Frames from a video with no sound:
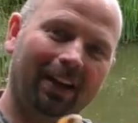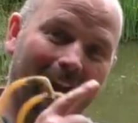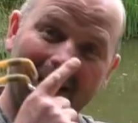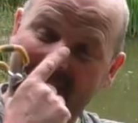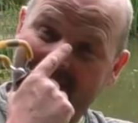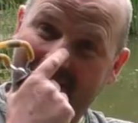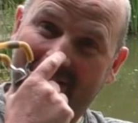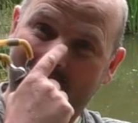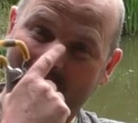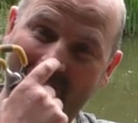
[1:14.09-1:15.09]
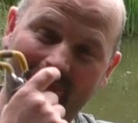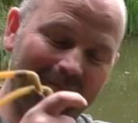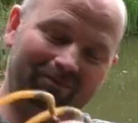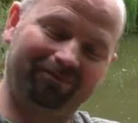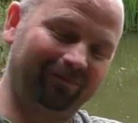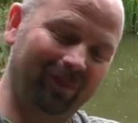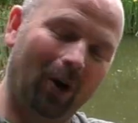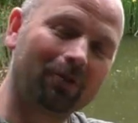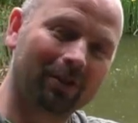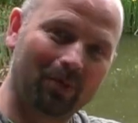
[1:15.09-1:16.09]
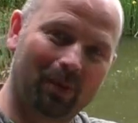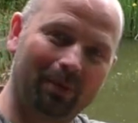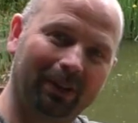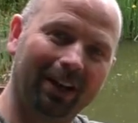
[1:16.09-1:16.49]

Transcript: and there'll be hundreds of people